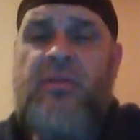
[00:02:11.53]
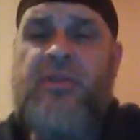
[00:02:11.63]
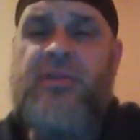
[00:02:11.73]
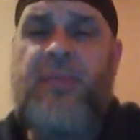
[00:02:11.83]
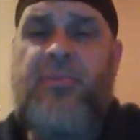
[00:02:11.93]

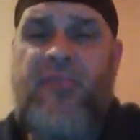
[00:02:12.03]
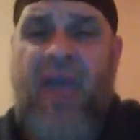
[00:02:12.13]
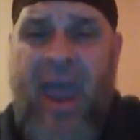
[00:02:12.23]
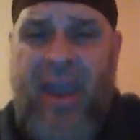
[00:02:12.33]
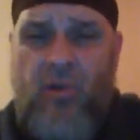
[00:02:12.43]
the type of
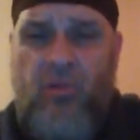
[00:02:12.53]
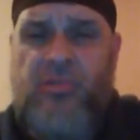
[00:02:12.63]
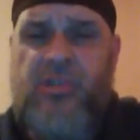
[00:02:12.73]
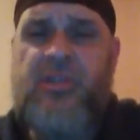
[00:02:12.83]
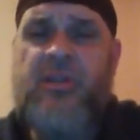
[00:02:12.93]

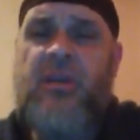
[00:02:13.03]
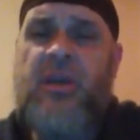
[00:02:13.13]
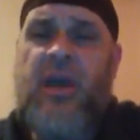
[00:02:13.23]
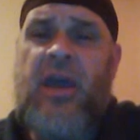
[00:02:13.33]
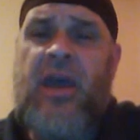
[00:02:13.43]
angles,
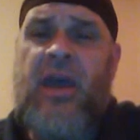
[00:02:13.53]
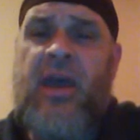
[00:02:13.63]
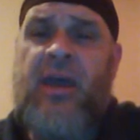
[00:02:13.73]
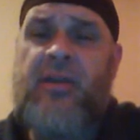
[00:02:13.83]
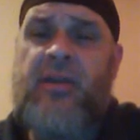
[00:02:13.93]

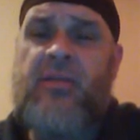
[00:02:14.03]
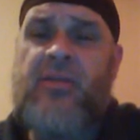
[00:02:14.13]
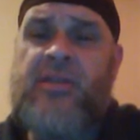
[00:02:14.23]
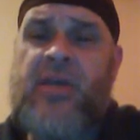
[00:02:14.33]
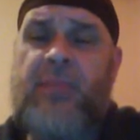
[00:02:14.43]
and
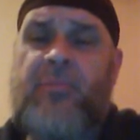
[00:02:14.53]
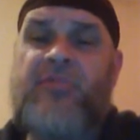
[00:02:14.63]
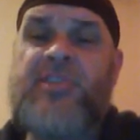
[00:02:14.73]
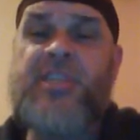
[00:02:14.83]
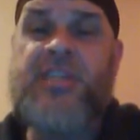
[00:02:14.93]
the type
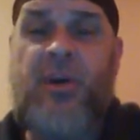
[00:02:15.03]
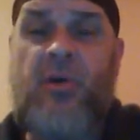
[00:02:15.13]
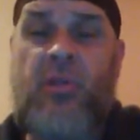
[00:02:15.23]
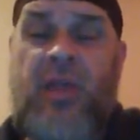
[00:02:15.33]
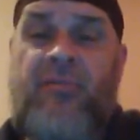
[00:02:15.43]
of
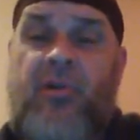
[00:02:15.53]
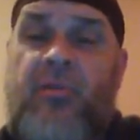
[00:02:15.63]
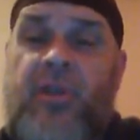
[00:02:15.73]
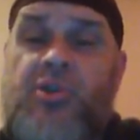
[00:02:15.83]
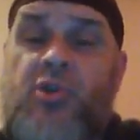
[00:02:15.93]
skill
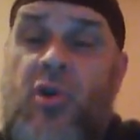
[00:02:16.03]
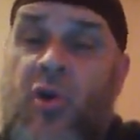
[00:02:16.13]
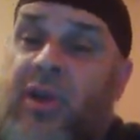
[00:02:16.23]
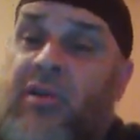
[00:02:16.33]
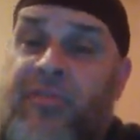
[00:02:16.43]
level that you're
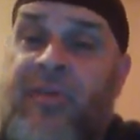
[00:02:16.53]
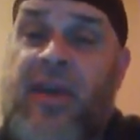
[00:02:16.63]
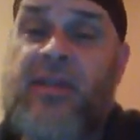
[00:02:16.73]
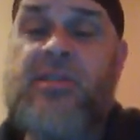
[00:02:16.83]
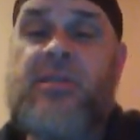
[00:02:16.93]
going to
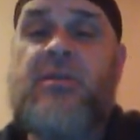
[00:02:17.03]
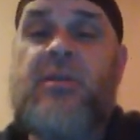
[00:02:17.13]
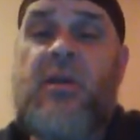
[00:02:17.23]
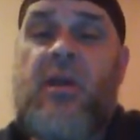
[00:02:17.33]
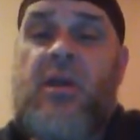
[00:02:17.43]
face.
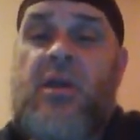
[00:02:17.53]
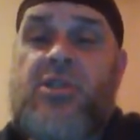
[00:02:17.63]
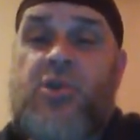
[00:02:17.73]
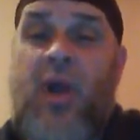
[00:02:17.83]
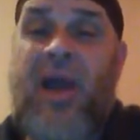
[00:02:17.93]

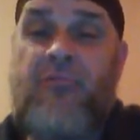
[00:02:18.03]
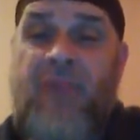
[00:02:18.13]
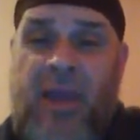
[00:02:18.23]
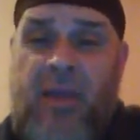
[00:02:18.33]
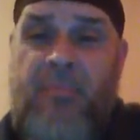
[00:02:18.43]
So I
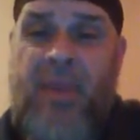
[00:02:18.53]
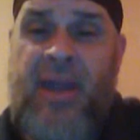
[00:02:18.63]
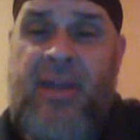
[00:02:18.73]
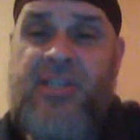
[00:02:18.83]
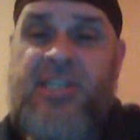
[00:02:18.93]

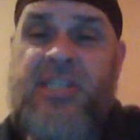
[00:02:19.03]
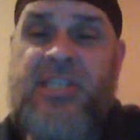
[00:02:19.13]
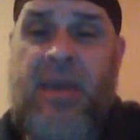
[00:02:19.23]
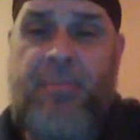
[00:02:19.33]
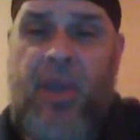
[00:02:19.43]
recommend
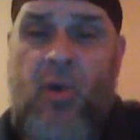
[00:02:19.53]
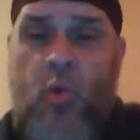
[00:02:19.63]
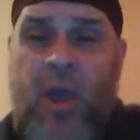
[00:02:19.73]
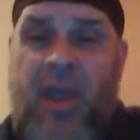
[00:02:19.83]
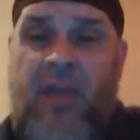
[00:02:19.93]
stepping
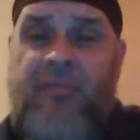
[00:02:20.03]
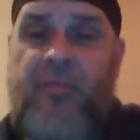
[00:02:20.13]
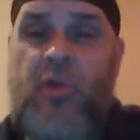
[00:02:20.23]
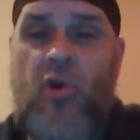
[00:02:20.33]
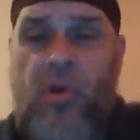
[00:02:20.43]
away
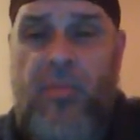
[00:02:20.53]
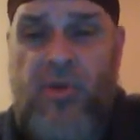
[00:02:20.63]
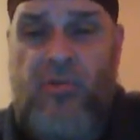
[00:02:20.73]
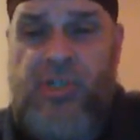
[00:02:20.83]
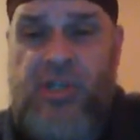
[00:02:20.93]
from Yoko
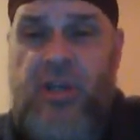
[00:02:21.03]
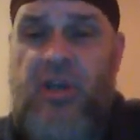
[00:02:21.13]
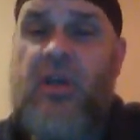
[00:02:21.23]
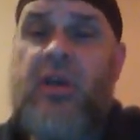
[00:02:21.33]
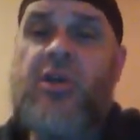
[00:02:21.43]
Minucci,
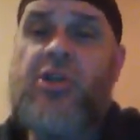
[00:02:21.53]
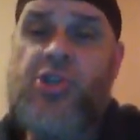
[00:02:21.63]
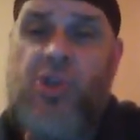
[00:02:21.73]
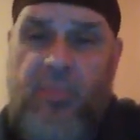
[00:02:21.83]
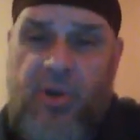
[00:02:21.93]

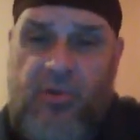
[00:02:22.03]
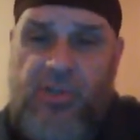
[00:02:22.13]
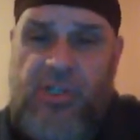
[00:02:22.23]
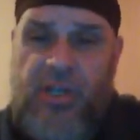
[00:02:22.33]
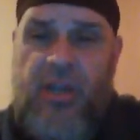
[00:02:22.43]

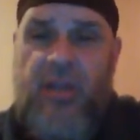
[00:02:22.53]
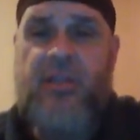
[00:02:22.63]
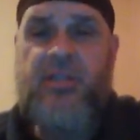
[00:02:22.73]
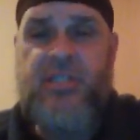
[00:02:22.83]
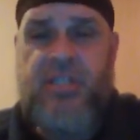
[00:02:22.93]
Shomenuchi,
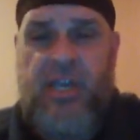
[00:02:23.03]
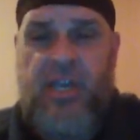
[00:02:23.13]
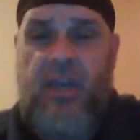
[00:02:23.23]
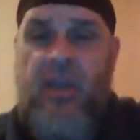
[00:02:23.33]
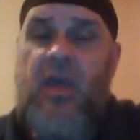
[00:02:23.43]

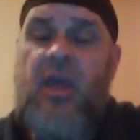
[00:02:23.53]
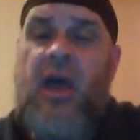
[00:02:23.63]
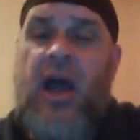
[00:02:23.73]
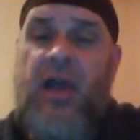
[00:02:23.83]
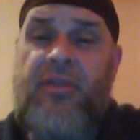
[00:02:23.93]
ski.
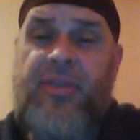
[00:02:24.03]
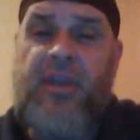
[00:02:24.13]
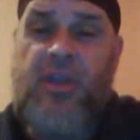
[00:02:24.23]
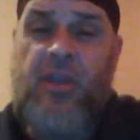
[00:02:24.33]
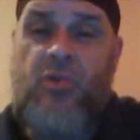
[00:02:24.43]
I
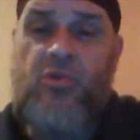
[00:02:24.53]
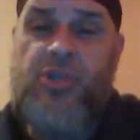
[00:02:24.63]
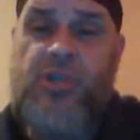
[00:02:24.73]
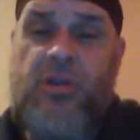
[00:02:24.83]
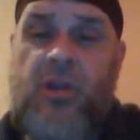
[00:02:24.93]
think you
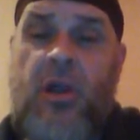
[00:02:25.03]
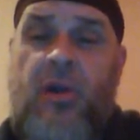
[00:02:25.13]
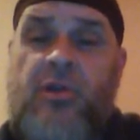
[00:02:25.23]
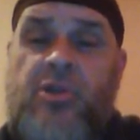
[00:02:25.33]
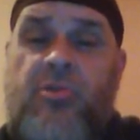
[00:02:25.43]
should
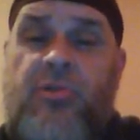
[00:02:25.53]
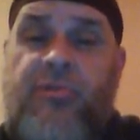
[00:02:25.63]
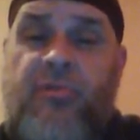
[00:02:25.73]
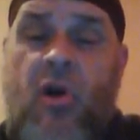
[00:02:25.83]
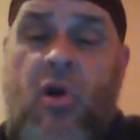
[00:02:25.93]
learn to
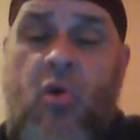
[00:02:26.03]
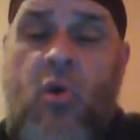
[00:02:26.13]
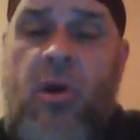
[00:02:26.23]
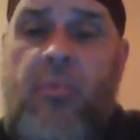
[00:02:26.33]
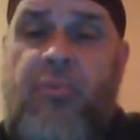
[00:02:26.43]

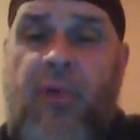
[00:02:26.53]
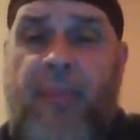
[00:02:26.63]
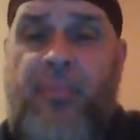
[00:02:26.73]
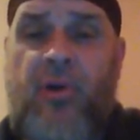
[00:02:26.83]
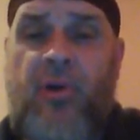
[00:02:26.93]
throw
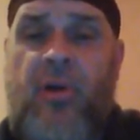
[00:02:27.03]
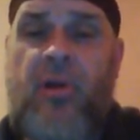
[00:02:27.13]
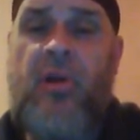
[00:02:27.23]
proper